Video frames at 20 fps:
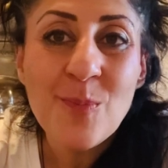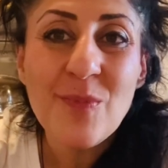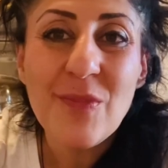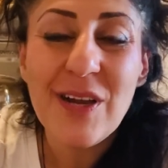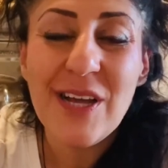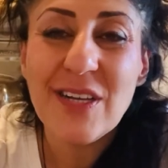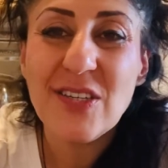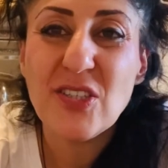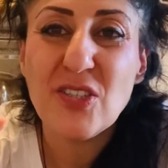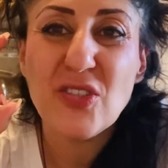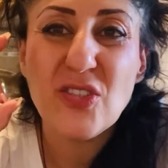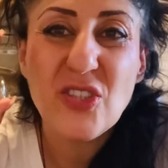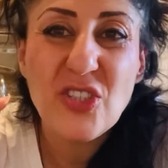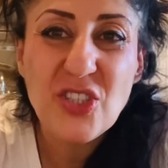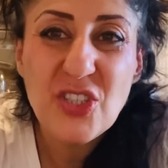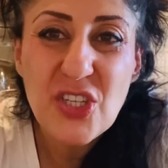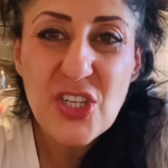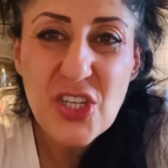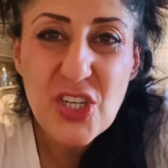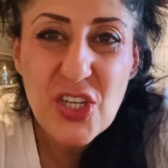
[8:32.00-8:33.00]
Like
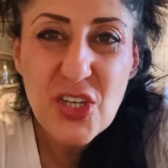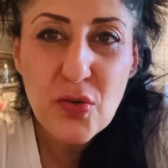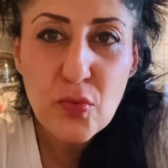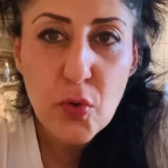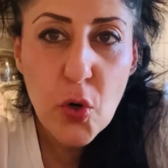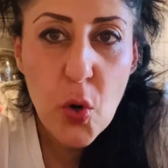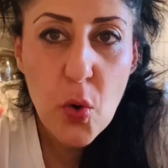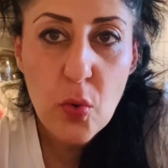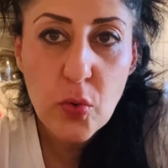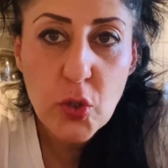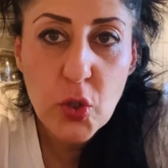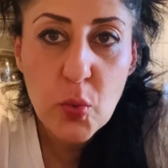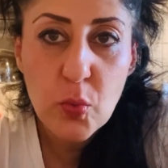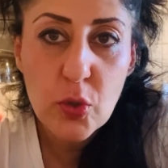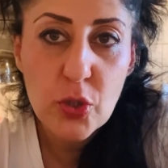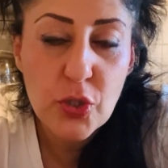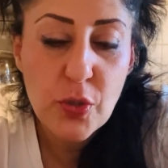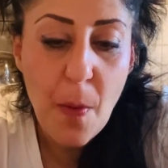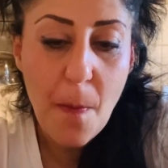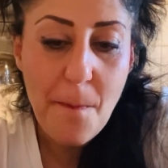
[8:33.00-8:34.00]
zero you
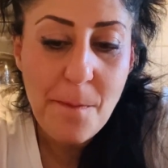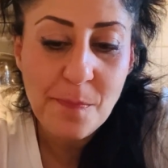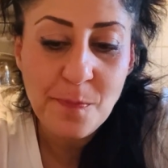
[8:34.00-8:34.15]
would